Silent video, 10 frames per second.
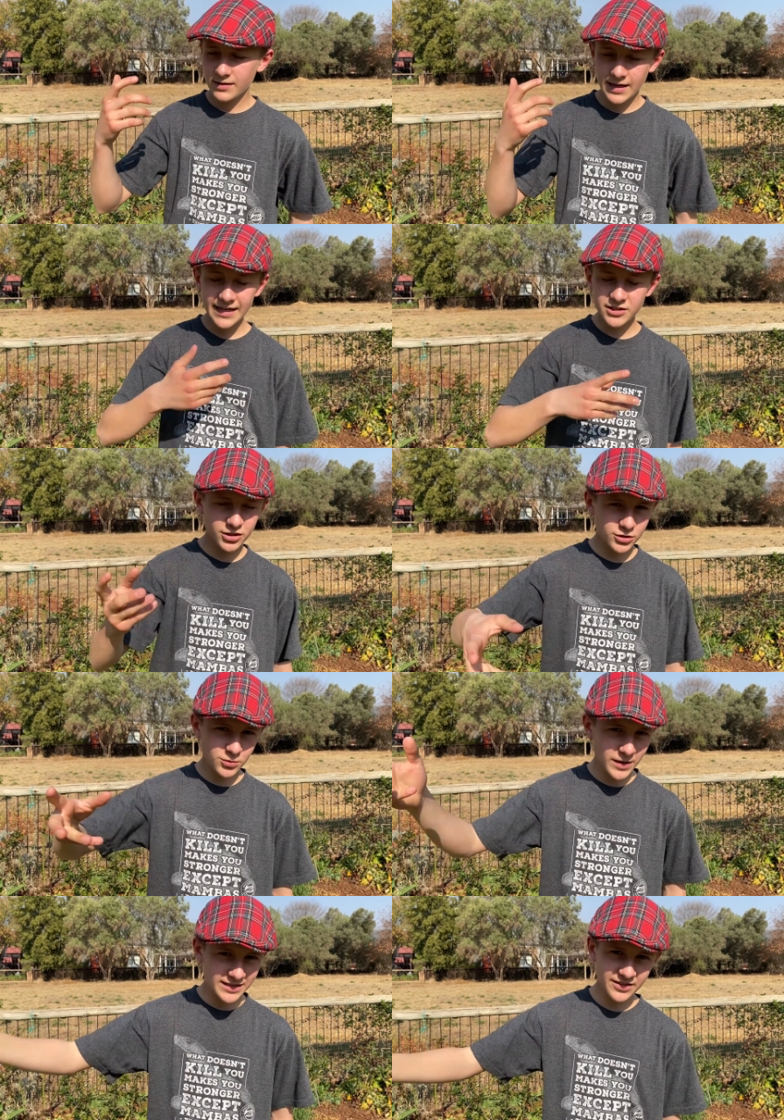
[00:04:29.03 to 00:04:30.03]
8 to
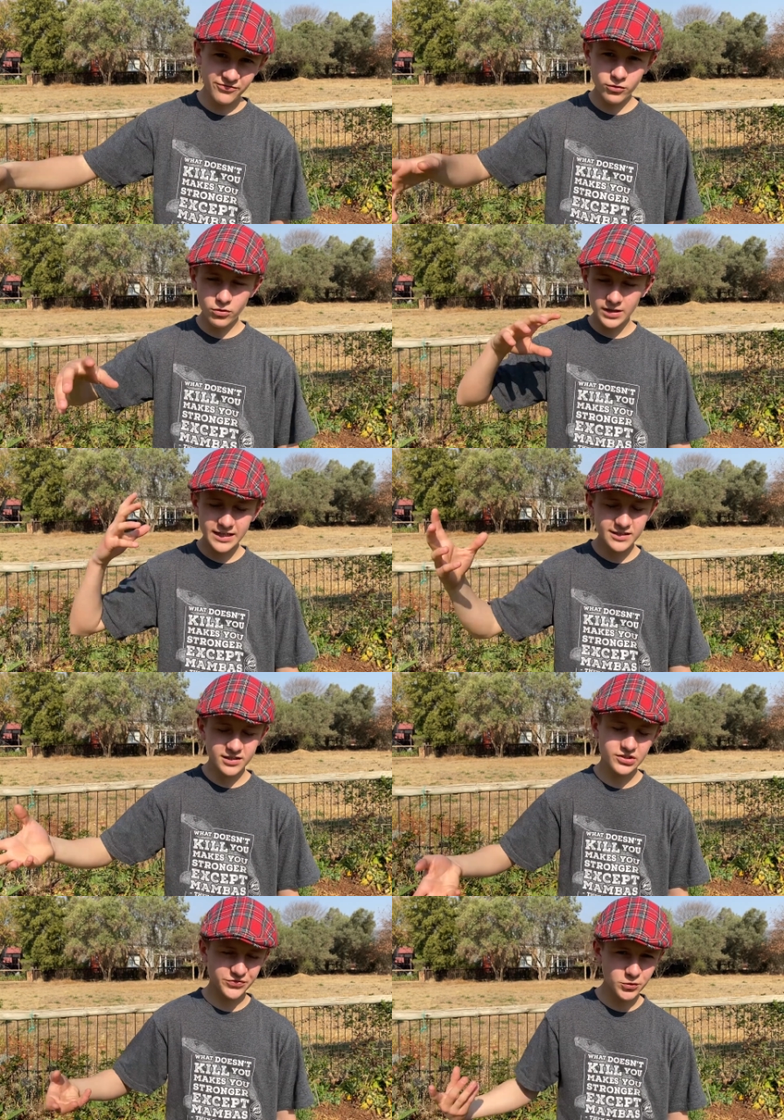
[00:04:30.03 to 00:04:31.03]
24
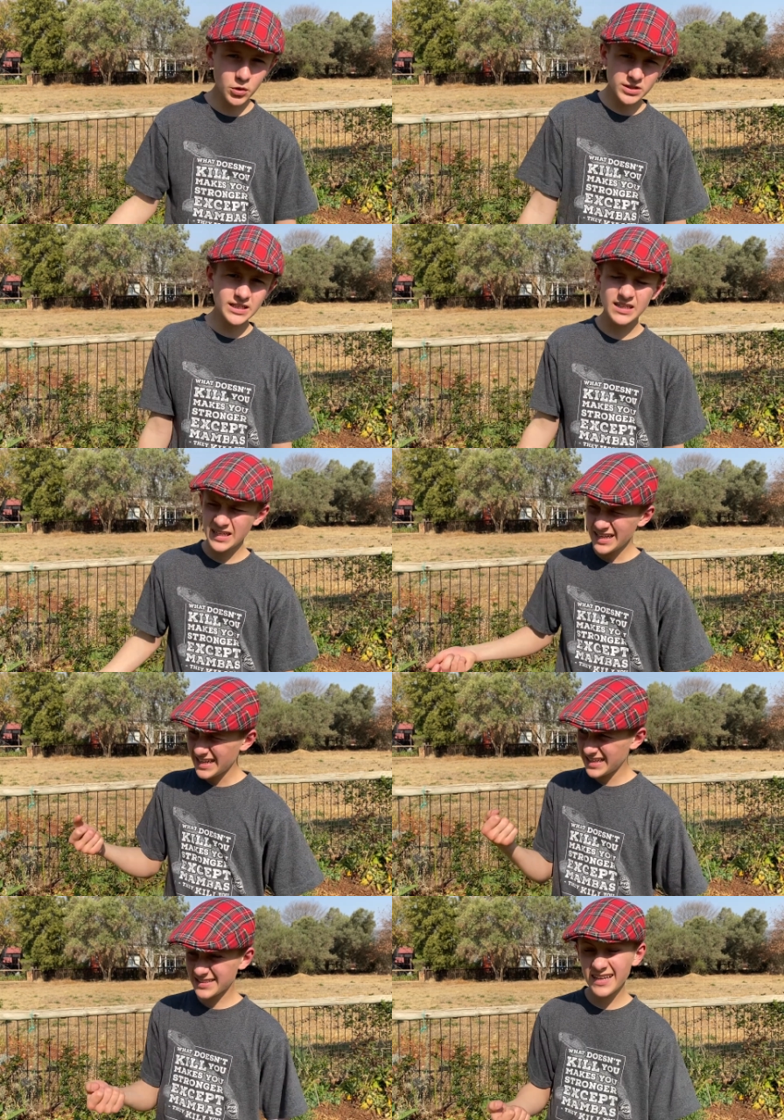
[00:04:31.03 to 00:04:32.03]
liters of water
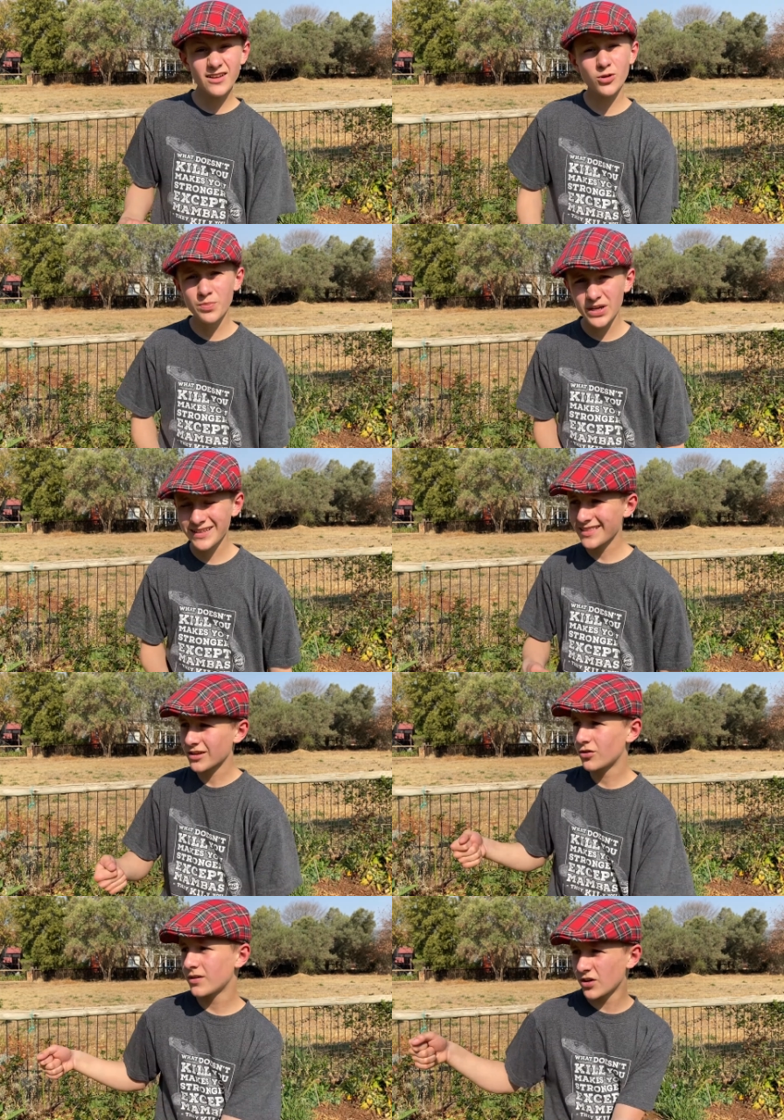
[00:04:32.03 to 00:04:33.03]
inside your bucket that
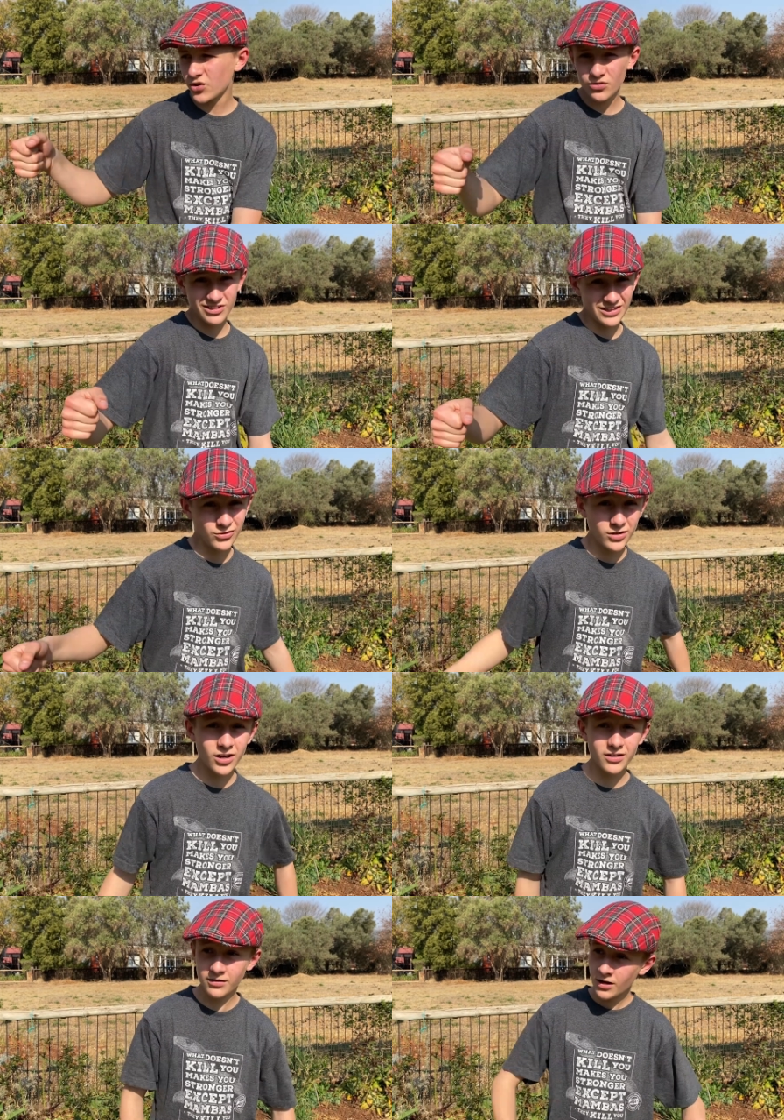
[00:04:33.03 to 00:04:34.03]
you can use in your
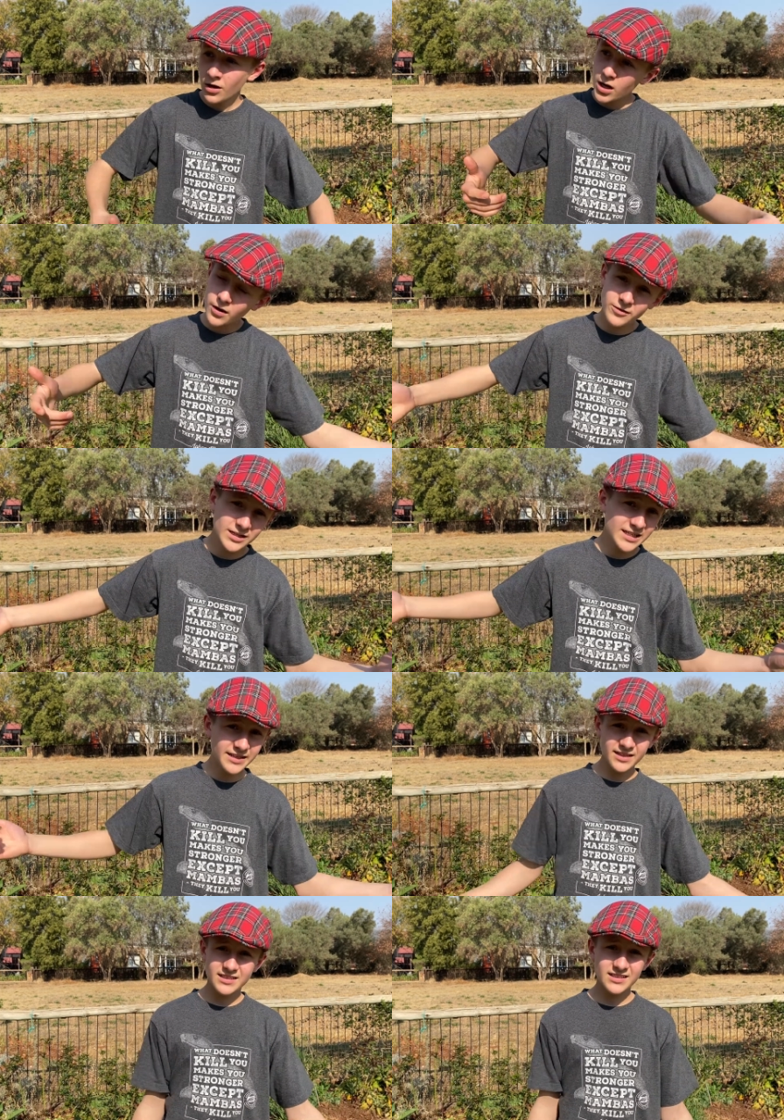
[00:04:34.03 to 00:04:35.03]
garden. Obviously,
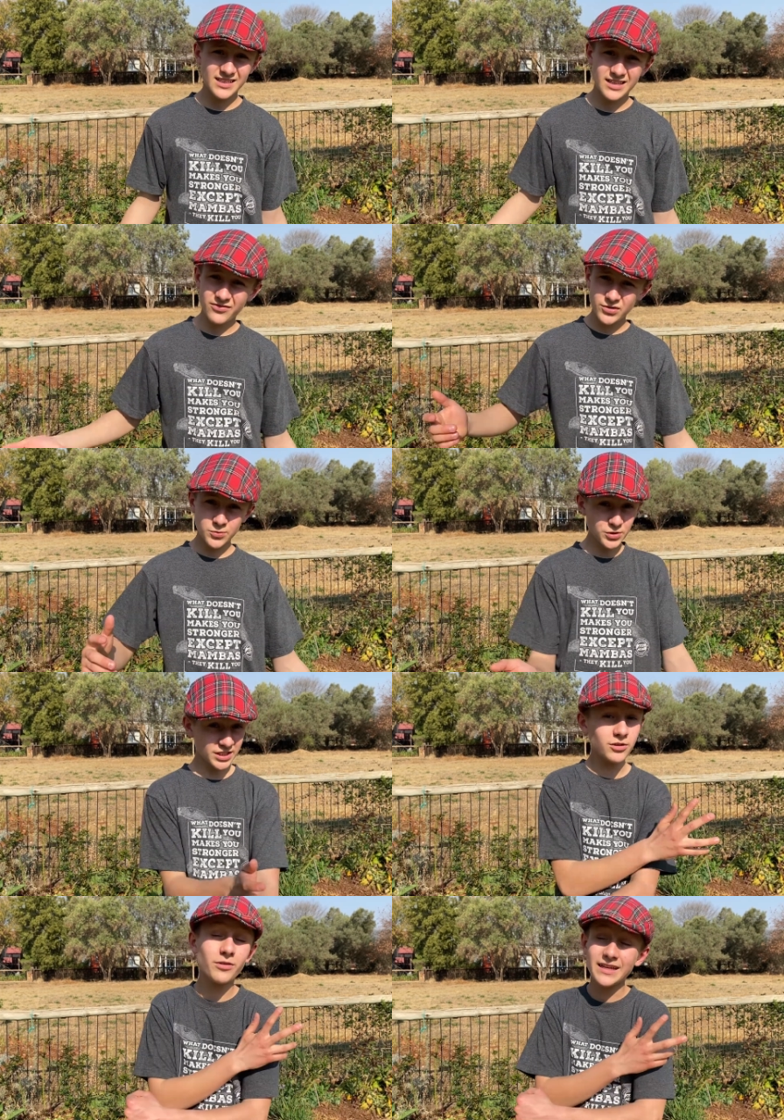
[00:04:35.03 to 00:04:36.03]
this isn't enough to water
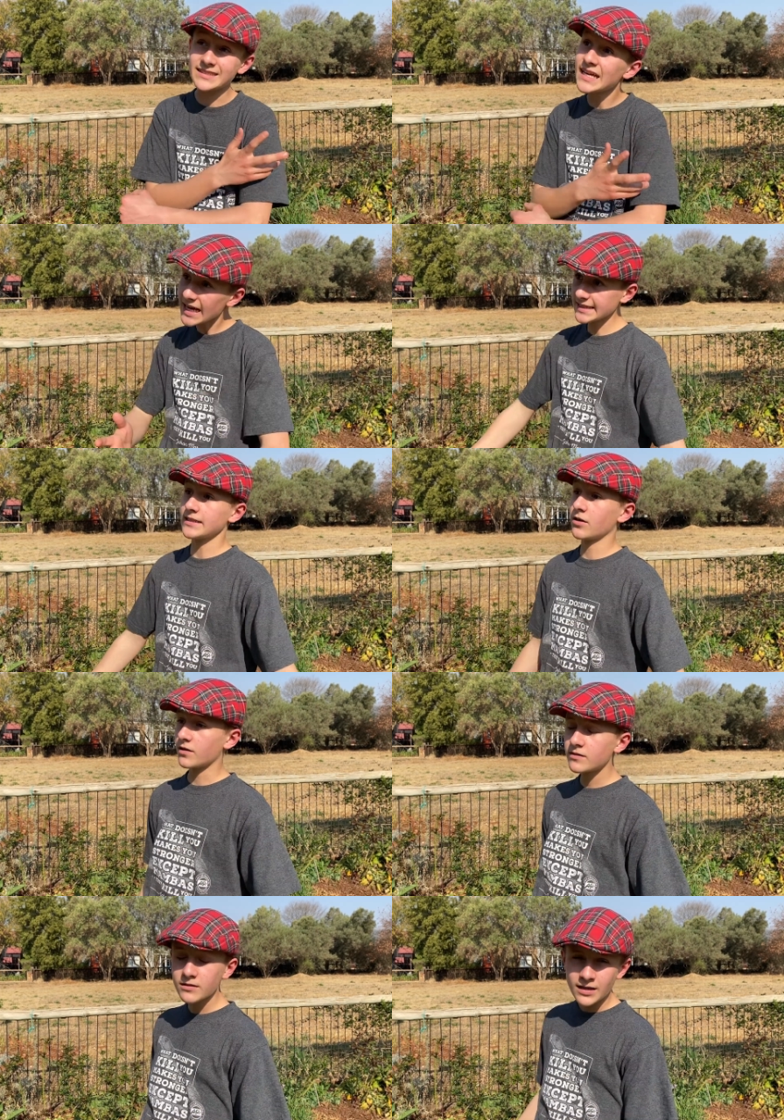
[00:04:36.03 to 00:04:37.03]
your entire
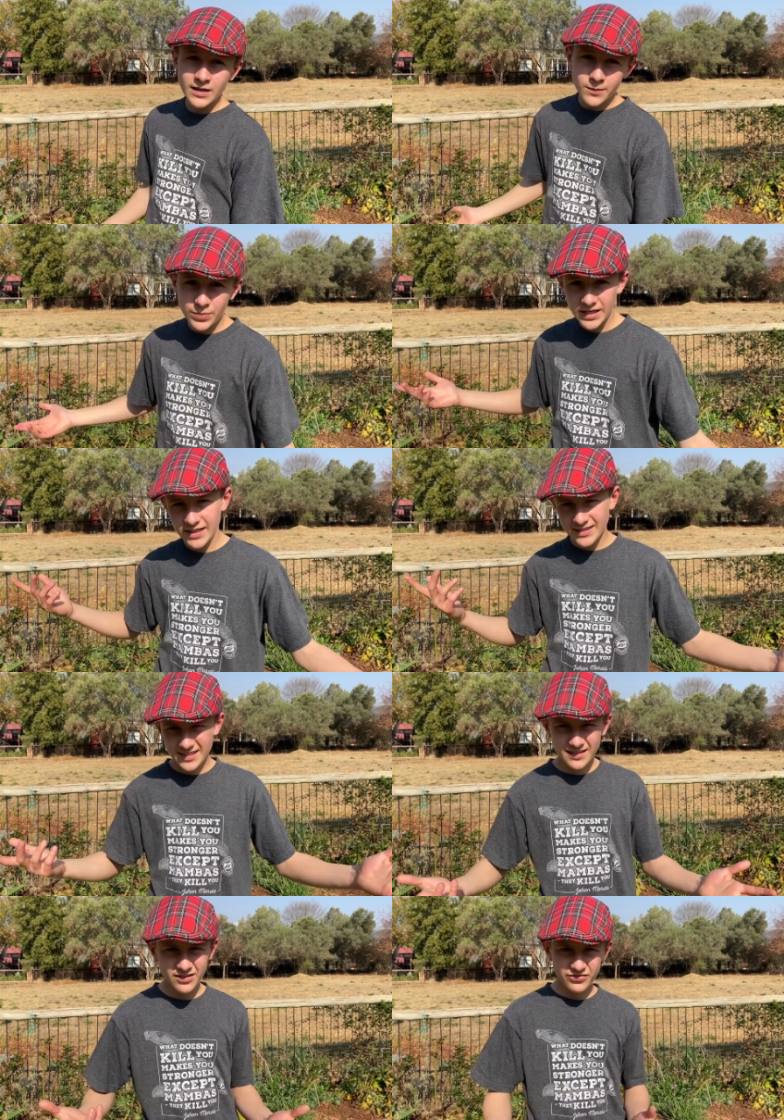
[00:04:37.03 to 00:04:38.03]
garden, but it's
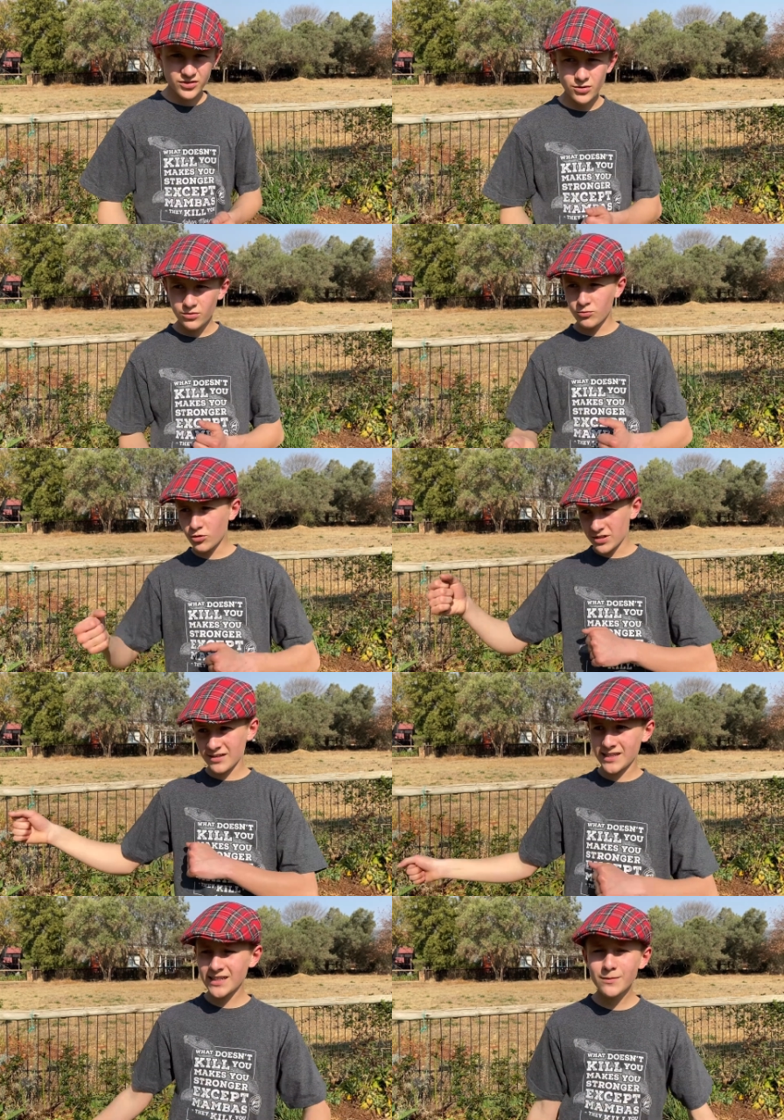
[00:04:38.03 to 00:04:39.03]
enough to water
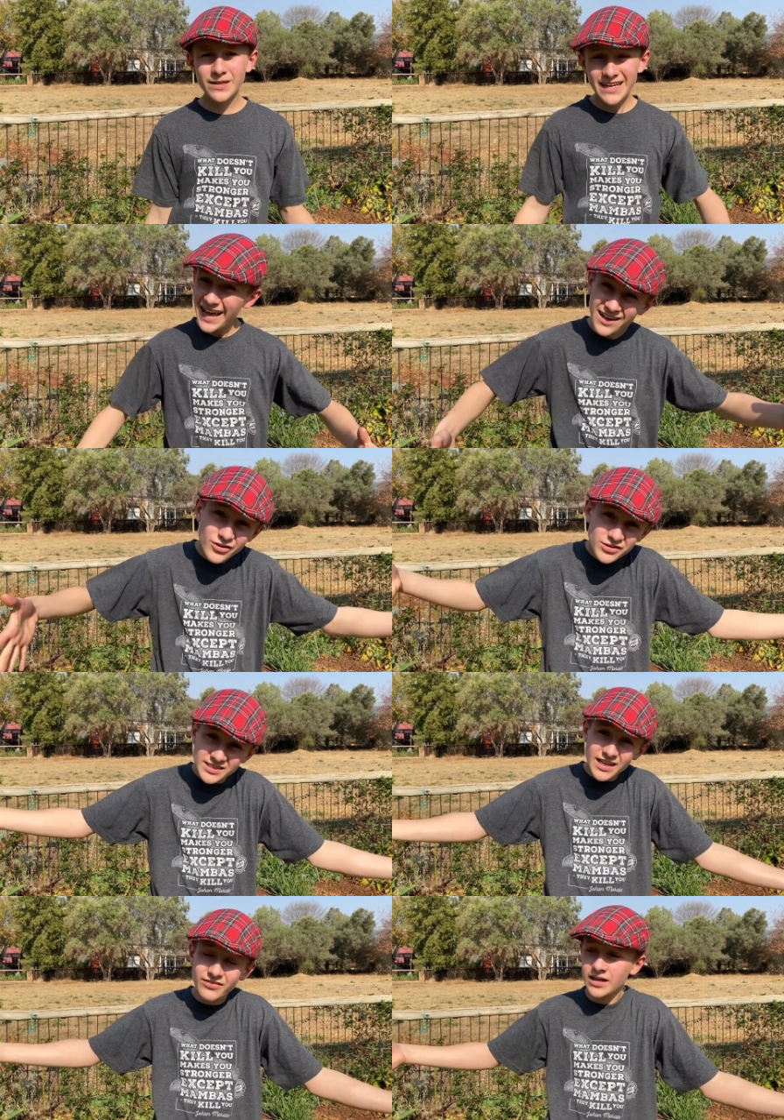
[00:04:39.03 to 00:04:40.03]
a little bit, and you're
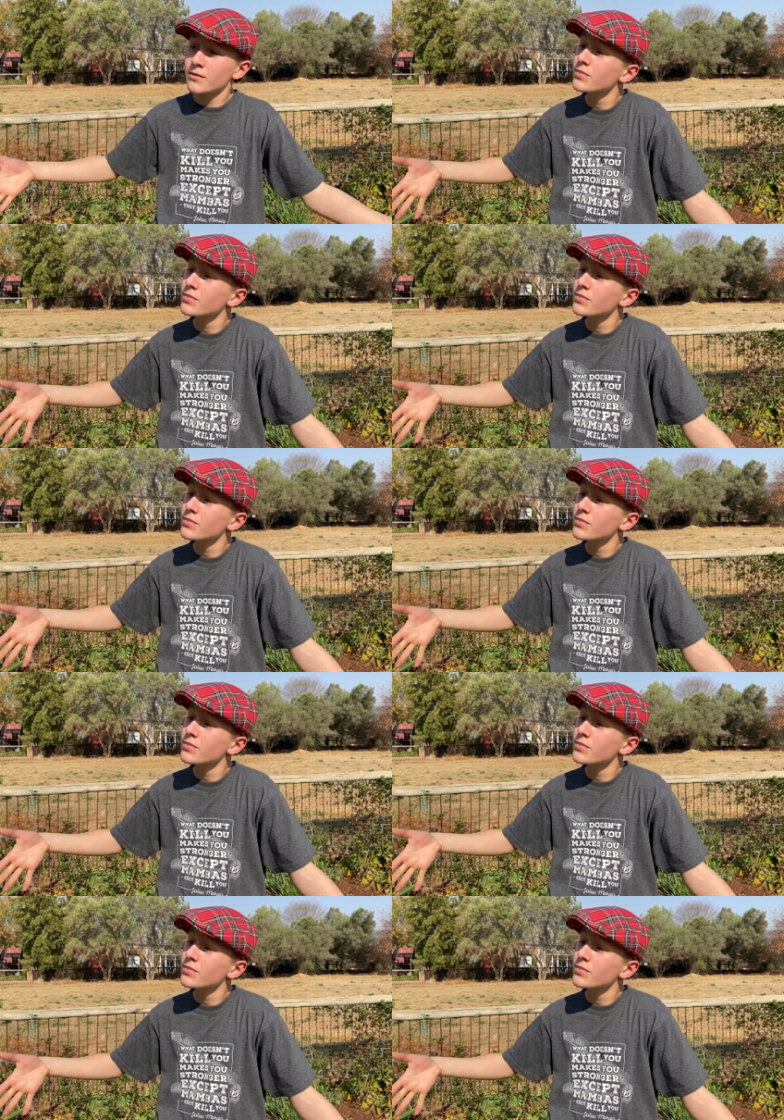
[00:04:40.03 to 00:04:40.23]
saving it